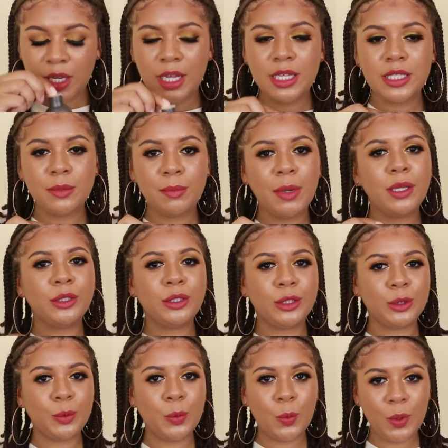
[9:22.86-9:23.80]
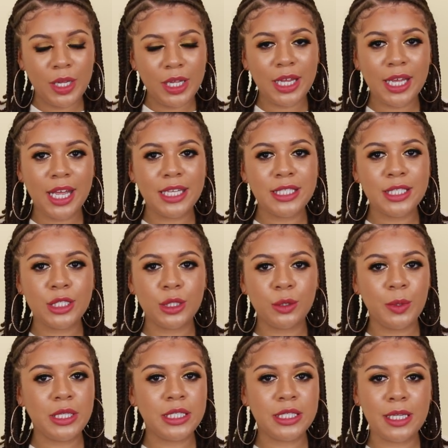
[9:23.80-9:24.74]
it smells sweet, like it has a
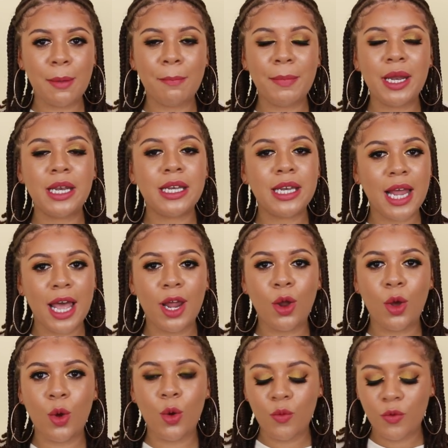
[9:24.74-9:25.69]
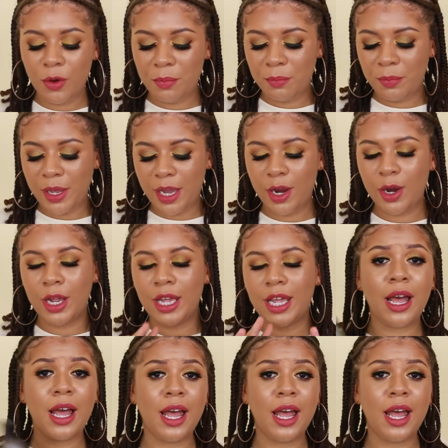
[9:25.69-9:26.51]
sweet scent but not overbearing.